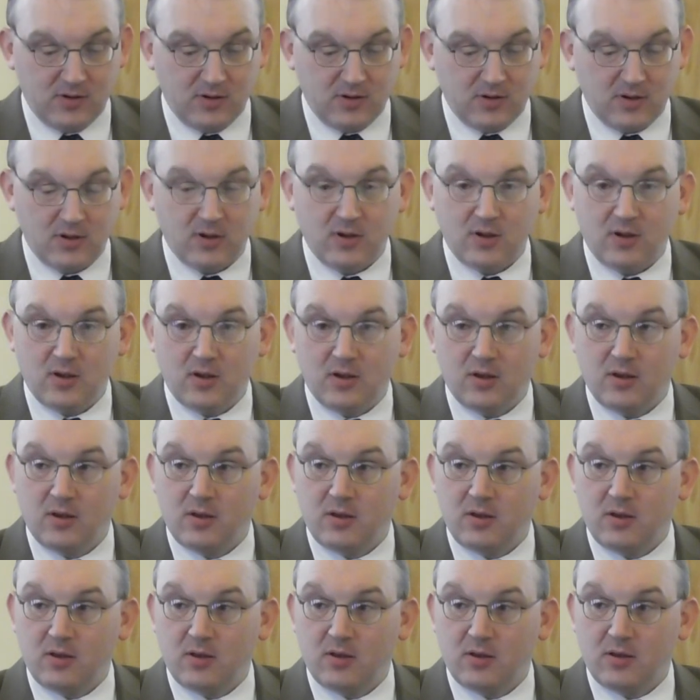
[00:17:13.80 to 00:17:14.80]

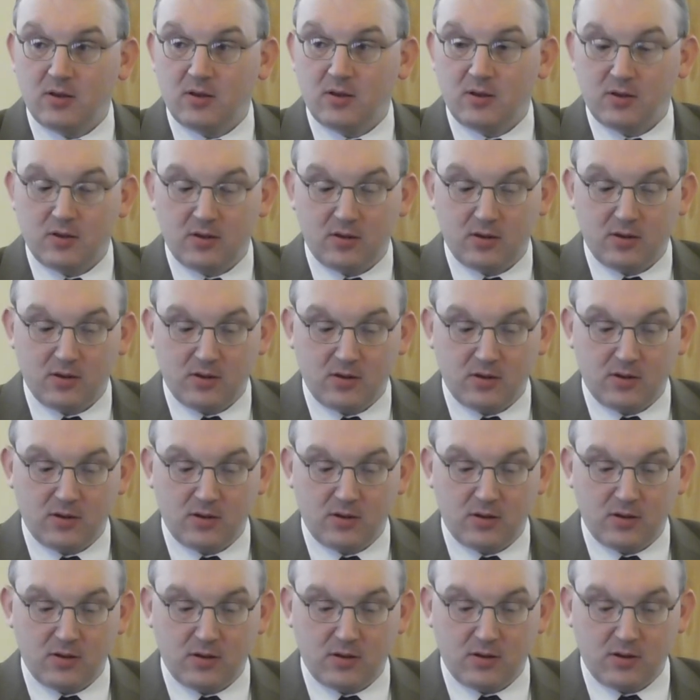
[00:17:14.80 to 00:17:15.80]

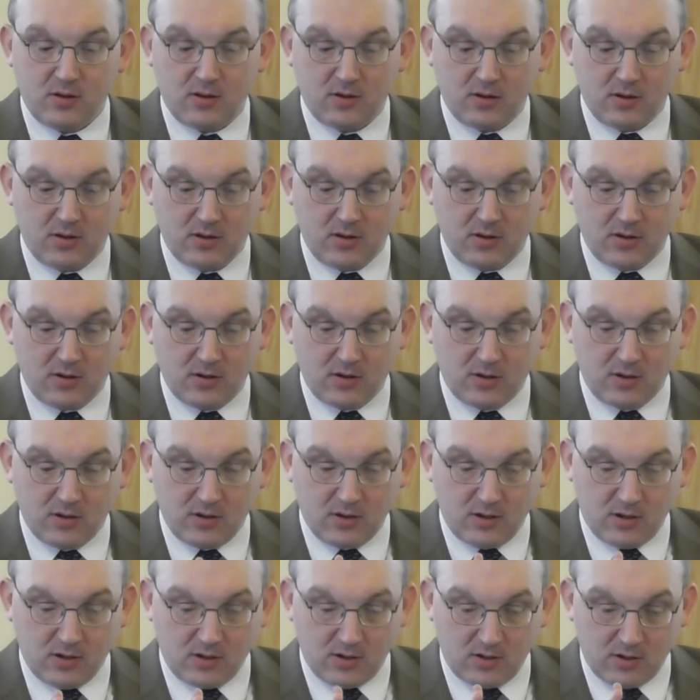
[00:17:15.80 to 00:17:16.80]

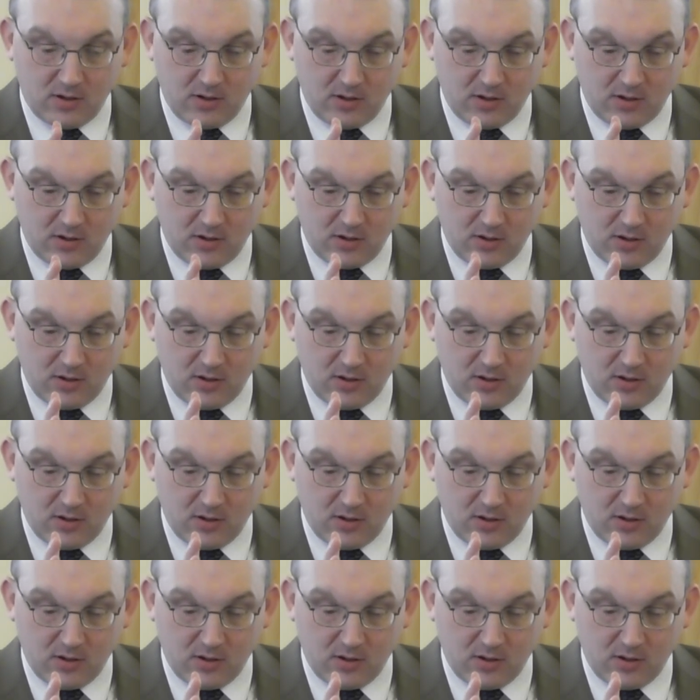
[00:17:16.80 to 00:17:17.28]
(no one is talking)